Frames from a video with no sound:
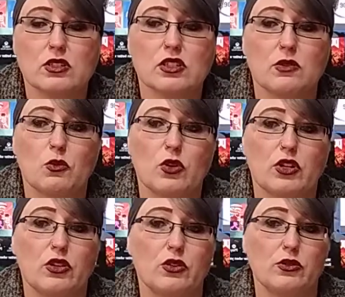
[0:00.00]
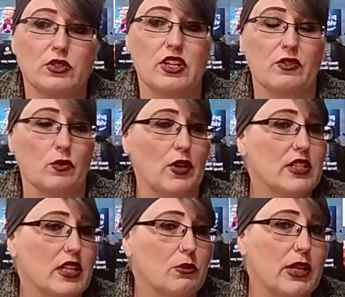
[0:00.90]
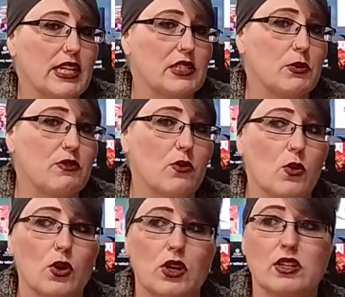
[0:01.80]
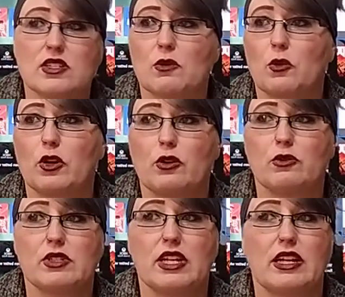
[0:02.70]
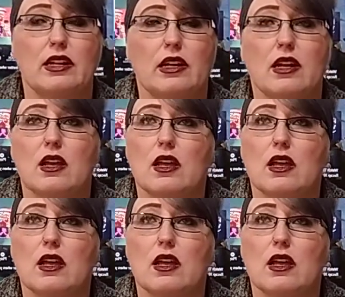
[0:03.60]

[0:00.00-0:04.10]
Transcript: someone who's never rented a place before, someone who's in